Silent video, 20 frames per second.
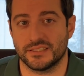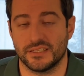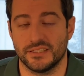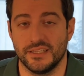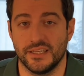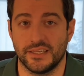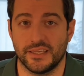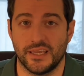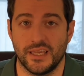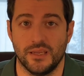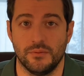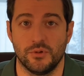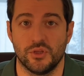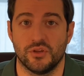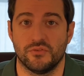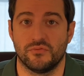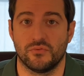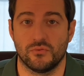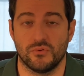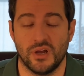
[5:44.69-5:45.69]
and they came with
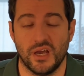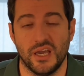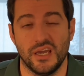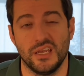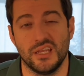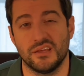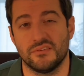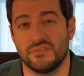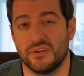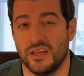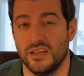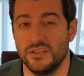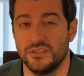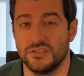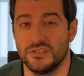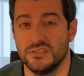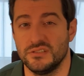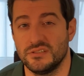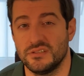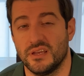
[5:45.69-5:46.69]
a variety of
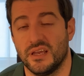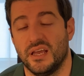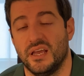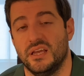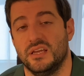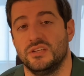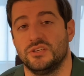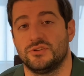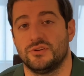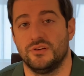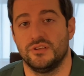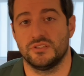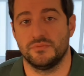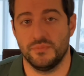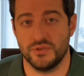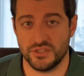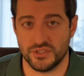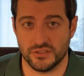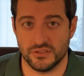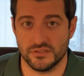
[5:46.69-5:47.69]
engines and
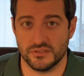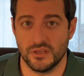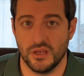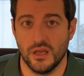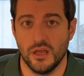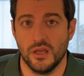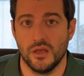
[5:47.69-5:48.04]
transmissions.